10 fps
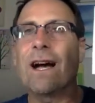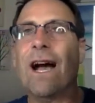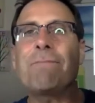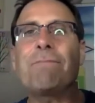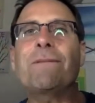
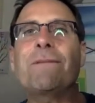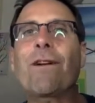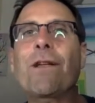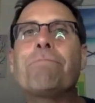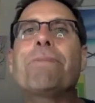I've been
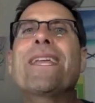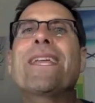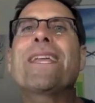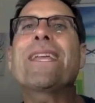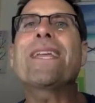very
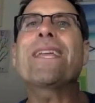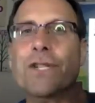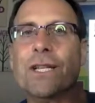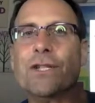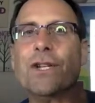peevish
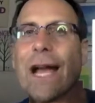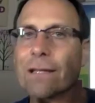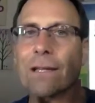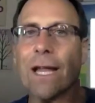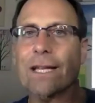and
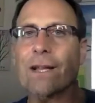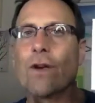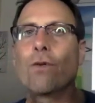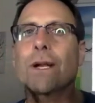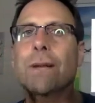childlike
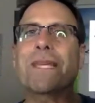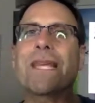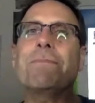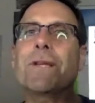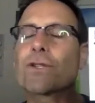when I'm
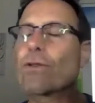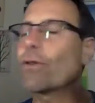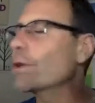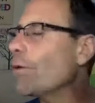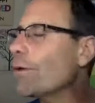keeping
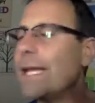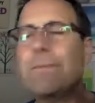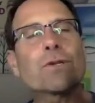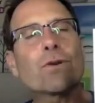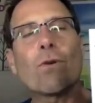score. Don't
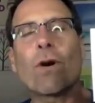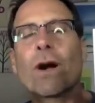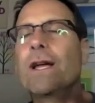keep score.